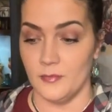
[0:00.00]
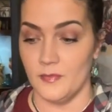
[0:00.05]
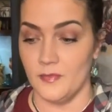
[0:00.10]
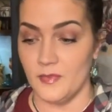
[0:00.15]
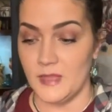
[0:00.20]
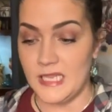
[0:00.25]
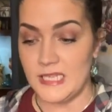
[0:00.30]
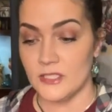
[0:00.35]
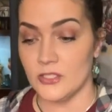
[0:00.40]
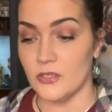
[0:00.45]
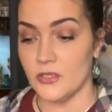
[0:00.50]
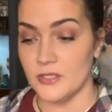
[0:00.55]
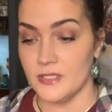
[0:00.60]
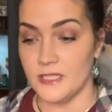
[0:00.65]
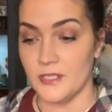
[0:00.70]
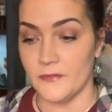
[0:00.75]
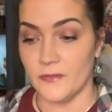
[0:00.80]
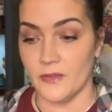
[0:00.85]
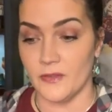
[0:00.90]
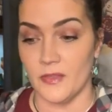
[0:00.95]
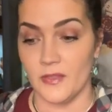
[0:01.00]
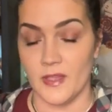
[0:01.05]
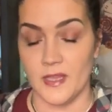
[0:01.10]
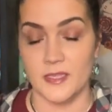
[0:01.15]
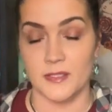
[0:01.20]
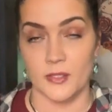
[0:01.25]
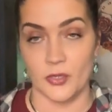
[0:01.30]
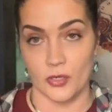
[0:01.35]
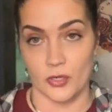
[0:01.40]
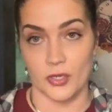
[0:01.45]
these are different
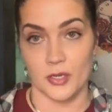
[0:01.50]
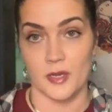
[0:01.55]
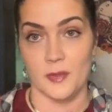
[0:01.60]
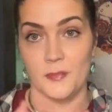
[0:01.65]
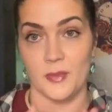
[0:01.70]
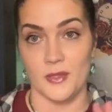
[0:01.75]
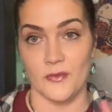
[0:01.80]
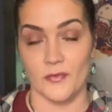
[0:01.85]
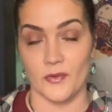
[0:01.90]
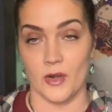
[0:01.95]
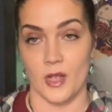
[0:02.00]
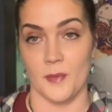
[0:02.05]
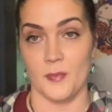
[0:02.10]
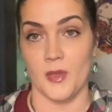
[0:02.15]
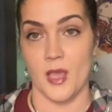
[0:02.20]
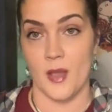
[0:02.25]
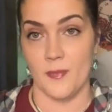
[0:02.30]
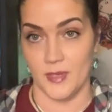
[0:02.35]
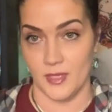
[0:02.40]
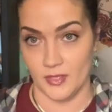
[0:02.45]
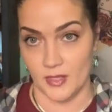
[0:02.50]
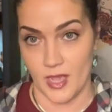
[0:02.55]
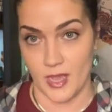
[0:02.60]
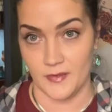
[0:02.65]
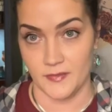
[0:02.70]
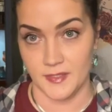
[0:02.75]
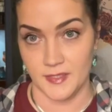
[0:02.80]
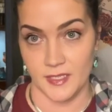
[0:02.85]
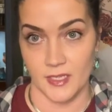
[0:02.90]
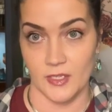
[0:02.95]
things that are going to be for upcoming
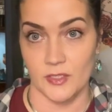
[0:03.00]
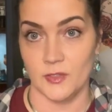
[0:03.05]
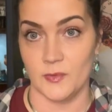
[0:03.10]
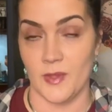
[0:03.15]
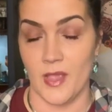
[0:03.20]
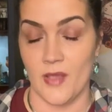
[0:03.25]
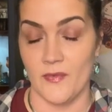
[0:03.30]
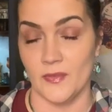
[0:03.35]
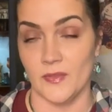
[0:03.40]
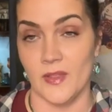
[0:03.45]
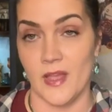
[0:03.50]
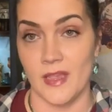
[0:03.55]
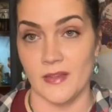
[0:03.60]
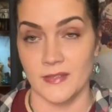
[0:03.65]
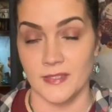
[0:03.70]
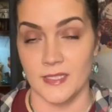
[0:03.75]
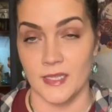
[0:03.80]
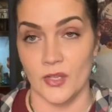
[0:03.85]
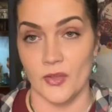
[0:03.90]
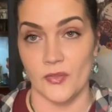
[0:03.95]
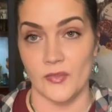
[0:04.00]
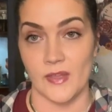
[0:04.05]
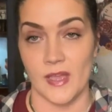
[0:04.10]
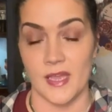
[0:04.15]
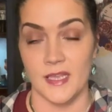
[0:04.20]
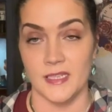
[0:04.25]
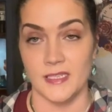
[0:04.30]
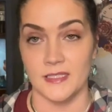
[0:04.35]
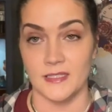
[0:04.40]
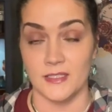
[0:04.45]
live sales. We have a live sale
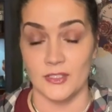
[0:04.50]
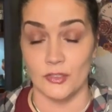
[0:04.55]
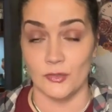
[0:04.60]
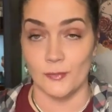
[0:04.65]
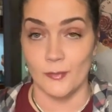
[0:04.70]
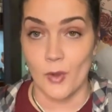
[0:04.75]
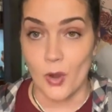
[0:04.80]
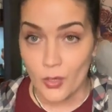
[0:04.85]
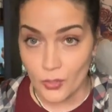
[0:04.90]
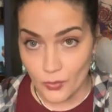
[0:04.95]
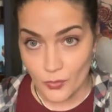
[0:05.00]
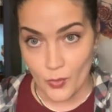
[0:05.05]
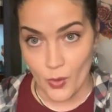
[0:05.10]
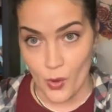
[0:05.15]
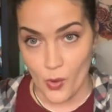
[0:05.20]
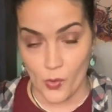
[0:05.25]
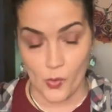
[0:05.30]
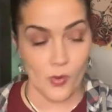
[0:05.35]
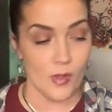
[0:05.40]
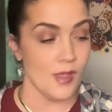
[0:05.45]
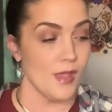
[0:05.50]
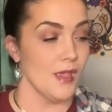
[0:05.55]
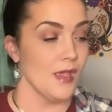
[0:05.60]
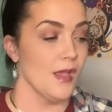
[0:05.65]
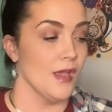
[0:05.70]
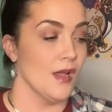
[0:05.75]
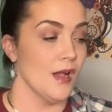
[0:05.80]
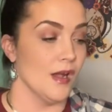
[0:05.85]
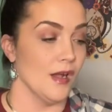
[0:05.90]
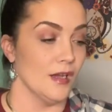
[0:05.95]
that is tomorrow
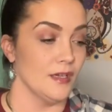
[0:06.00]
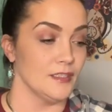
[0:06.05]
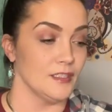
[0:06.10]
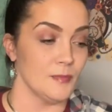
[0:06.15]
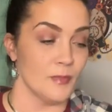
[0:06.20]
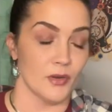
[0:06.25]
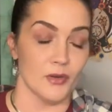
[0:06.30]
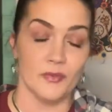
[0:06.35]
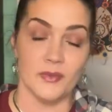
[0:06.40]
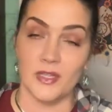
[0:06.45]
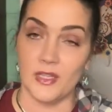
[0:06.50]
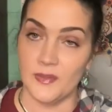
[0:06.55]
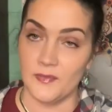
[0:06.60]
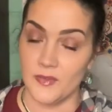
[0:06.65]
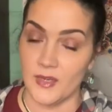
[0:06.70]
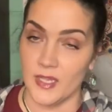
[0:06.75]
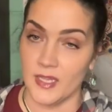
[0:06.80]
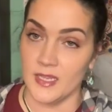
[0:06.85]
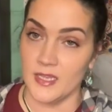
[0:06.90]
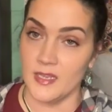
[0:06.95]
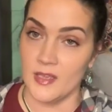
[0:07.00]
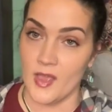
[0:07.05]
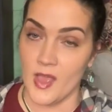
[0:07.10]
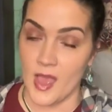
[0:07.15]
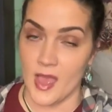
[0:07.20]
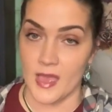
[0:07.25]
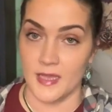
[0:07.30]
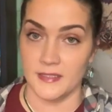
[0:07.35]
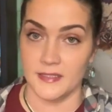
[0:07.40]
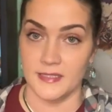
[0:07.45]
evening
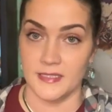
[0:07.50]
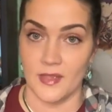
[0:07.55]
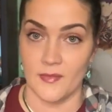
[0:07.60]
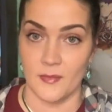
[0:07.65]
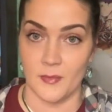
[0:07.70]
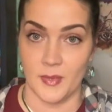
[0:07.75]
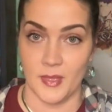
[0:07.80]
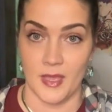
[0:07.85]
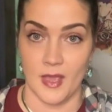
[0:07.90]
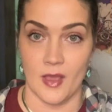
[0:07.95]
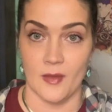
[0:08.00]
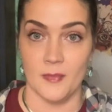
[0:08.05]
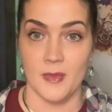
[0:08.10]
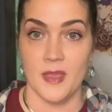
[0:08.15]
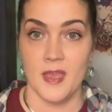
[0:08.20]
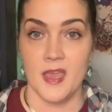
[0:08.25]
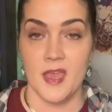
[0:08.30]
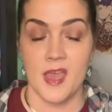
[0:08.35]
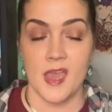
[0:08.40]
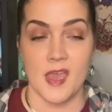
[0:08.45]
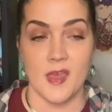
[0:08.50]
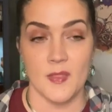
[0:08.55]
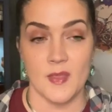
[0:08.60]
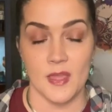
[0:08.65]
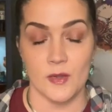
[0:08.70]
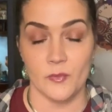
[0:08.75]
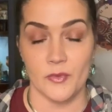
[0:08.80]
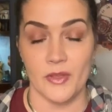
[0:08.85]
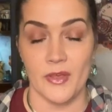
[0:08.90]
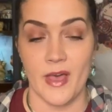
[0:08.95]
at 7 p.m. And
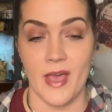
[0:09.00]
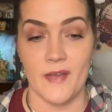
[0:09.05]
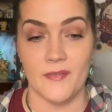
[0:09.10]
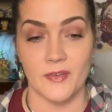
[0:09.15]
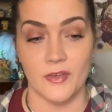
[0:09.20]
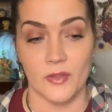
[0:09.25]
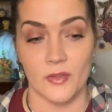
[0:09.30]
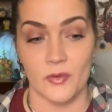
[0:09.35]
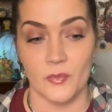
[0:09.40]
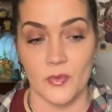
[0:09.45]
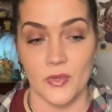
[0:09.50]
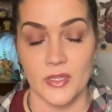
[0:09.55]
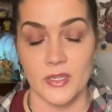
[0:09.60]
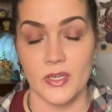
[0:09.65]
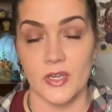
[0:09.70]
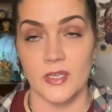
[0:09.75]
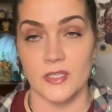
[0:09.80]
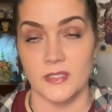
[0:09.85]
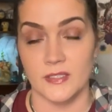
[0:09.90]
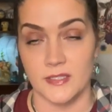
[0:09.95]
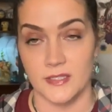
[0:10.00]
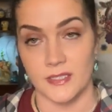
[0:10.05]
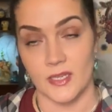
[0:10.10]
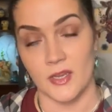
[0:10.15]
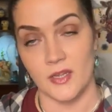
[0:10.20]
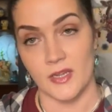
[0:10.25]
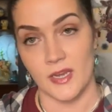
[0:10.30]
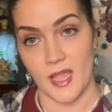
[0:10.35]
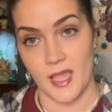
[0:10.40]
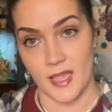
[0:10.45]
then we'll have another one on
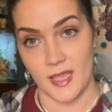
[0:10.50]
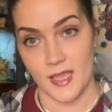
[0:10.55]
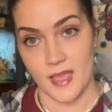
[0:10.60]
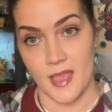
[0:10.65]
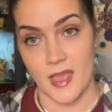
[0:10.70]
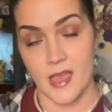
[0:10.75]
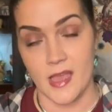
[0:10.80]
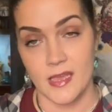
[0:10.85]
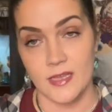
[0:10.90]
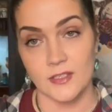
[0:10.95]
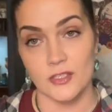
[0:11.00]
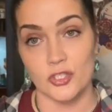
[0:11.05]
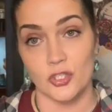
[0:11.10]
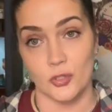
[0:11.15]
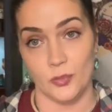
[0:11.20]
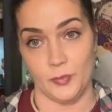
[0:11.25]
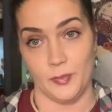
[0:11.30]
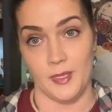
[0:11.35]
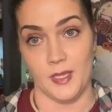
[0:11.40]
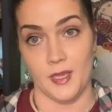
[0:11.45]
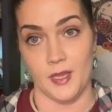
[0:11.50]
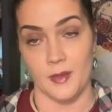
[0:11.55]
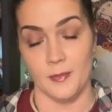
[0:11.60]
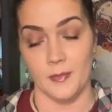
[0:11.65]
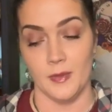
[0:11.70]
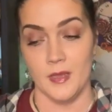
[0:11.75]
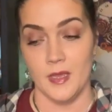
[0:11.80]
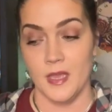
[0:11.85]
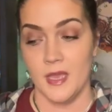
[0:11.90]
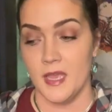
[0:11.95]
Sunday at 2 p.m.
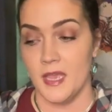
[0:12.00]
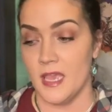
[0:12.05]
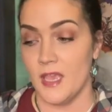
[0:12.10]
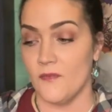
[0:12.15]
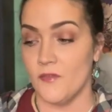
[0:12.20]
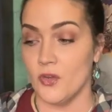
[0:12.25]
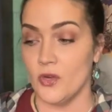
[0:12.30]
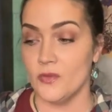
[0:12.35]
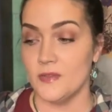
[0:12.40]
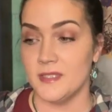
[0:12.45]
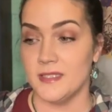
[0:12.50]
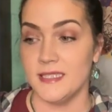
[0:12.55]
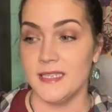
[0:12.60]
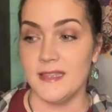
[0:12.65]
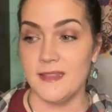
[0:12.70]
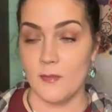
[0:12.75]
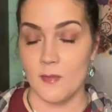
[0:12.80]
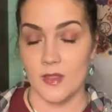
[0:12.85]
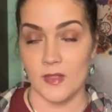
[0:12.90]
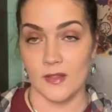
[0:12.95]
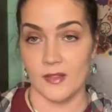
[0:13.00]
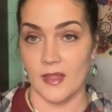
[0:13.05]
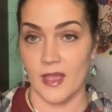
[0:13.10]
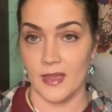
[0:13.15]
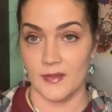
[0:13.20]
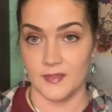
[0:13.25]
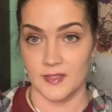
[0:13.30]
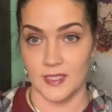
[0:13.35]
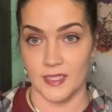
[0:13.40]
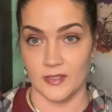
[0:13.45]
If you don't see them in the
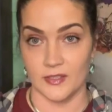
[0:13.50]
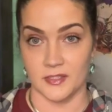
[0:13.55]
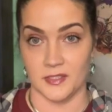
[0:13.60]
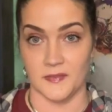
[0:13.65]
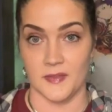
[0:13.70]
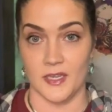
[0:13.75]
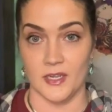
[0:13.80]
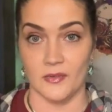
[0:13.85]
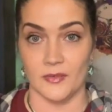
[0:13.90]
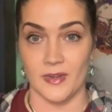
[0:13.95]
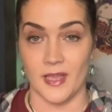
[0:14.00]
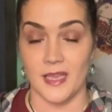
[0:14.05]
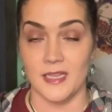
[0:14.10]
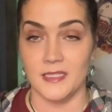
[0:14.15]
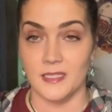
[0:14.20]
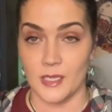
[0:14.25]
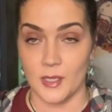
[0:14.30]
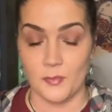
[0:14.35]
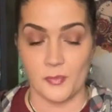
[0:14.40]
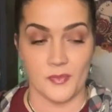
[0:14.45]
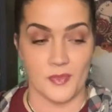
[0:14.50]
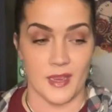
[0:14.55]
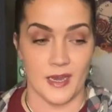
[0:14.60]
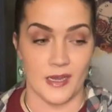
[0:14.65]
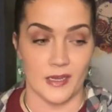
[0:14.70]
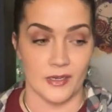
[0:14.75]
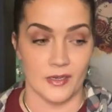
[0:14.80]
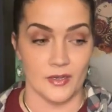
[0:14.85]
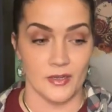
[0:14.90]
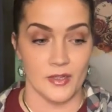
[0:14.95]
live sales, if they don't end up
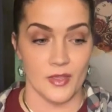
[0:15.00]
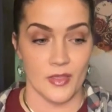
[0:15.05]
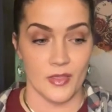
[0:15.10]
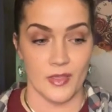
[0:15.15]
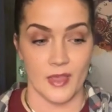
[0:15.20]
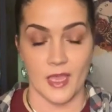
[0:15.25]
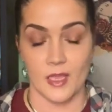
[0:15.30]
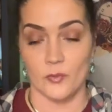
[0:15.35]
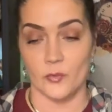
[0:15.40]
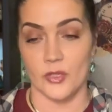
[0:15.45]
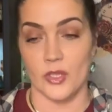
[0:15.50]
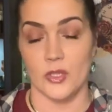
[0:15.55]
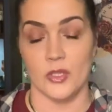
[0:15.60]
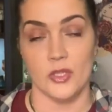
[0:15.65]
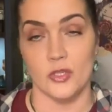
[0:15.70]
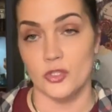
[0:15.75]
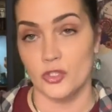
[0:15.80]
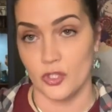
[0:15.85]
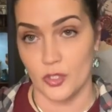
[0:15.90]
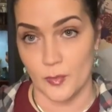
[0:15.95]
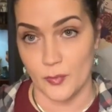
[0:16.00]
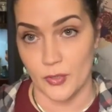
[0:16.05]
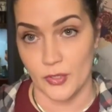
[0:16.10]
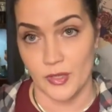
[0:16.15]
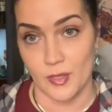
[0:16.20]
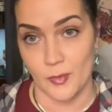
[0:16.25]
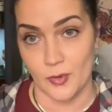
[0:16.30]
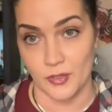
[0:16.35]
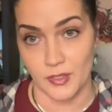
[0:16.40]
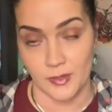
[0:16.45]
there, then we usually put
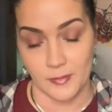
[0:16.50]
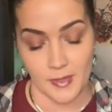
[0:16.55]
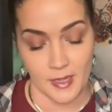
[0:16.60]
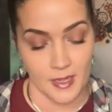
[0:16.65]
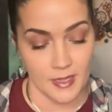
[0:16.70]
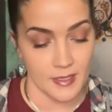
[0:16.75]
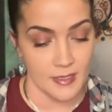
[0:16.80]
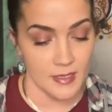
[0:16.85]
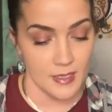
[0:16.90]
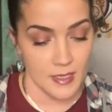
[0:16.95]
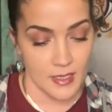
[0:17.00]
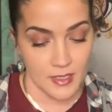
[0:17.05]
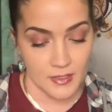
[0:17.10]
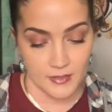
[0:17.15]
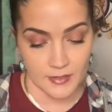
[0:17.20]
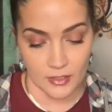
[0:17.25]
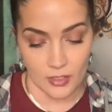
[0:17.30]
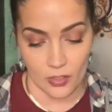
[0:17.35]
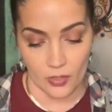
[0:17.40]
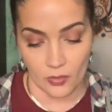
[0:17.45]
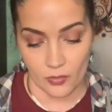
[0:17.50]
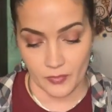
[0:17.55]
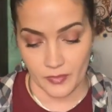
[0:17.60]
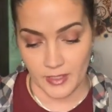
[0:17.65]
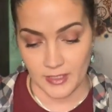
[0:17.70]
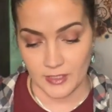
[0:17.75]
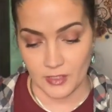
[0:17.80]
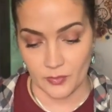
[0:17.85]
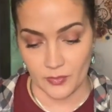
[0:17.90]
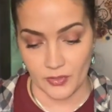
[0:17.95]
them on eBay. So
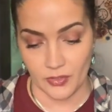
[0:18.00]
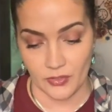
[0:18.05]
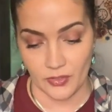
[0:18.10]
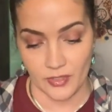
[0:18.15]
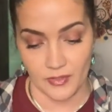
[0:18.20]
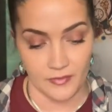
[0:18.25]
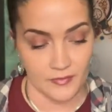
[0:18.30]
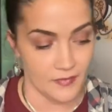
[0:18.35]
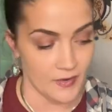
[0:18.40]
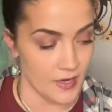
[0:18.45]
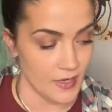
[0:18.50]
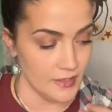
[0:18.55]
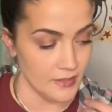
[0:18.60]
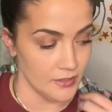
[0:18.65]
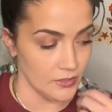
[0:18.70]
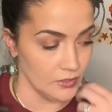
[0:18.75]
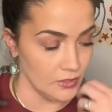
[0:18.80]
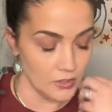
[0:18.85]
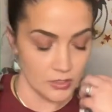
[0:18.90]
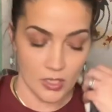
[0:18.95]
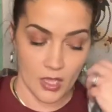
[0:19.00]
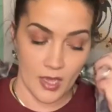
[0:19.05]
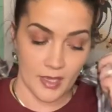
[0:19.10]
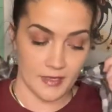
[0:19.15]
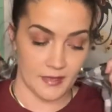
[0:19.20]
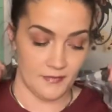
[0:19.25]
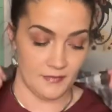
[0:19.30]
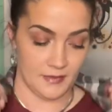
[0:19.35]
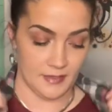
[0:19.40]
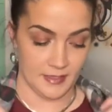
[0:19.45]
that's where you can find a lot
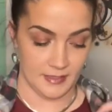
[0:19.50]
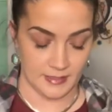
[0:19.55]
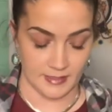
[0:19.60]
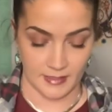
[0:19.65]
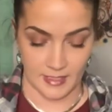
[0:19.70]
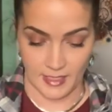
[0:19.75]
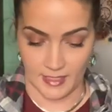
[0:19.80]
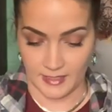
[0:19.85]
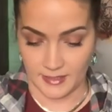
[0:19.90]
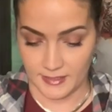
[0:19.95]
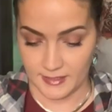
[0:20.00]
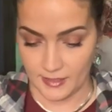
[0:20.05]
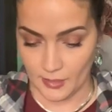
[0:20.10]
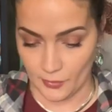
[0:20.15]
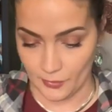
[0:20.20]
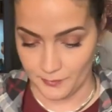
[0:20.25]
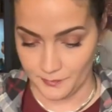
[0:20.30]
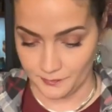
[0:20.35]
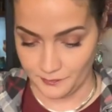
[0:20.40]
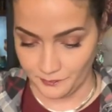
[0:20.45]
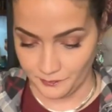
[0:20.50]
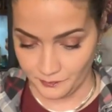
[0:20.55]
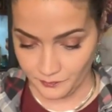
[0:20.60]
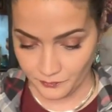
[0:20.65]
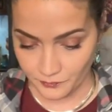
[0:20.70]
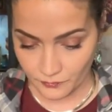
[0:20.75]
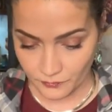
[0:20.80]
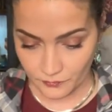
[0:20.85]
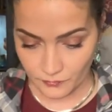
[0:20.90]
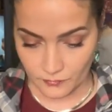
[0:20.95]
of these things. So
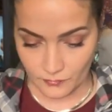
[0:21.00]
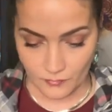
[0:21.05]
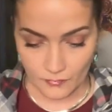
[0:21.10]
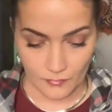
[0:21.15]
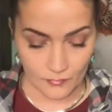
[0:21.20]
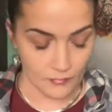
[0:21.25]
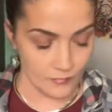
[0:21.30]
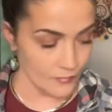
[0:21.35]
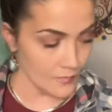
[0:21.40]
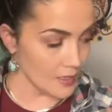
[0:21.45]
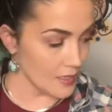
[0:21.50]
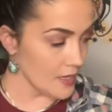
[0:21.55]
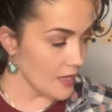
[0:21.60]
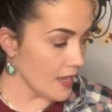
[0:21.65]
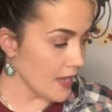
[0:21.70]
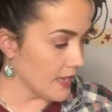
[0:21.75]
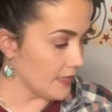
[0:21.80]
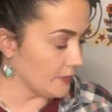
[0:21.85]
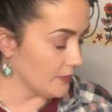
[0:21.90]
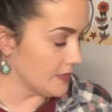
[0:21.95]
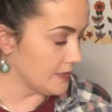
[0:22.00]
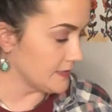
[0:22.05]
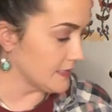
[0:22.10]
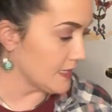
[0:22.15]
anyways,